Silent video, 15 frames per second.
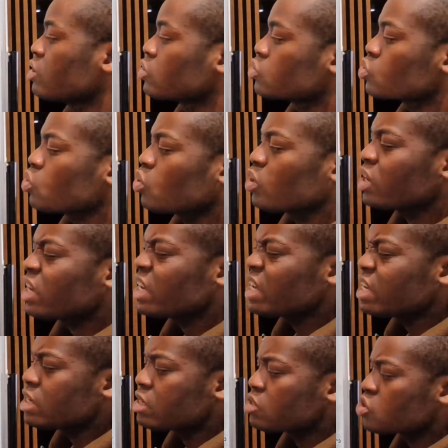So
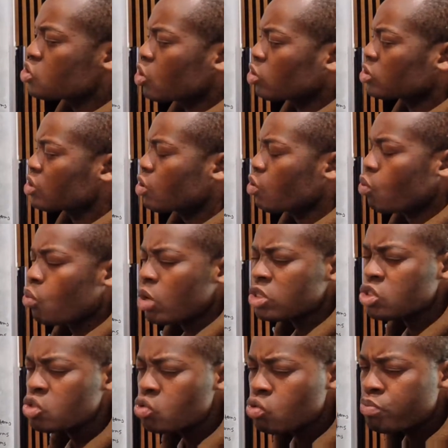in the sword,
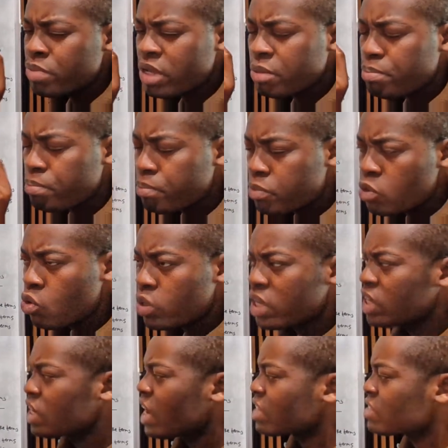what you'll be
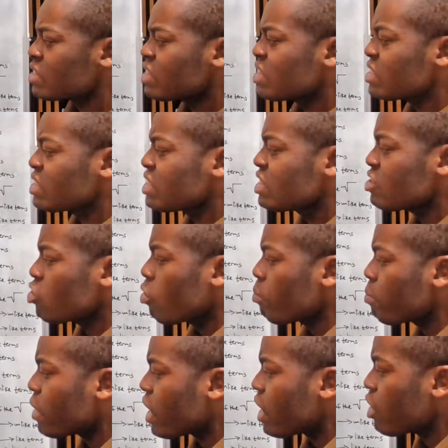looking at is the
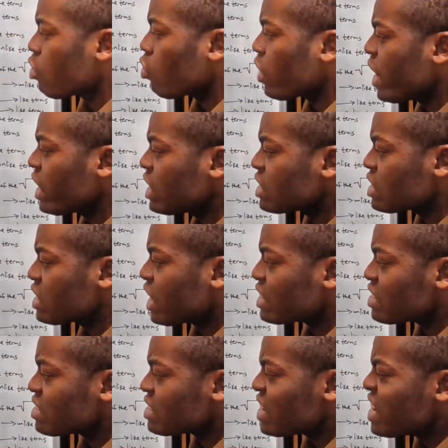number or anything
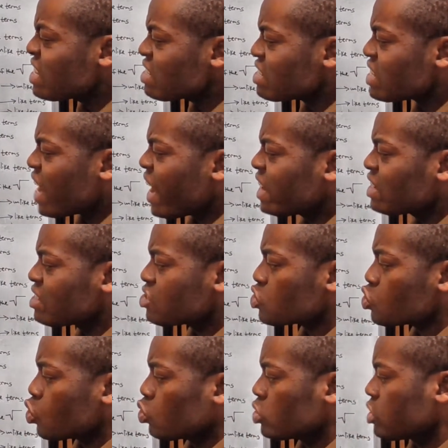that is inside the
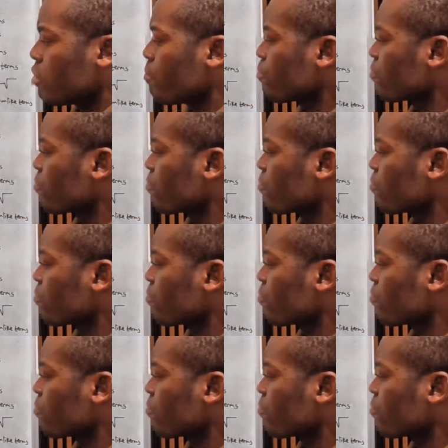sword.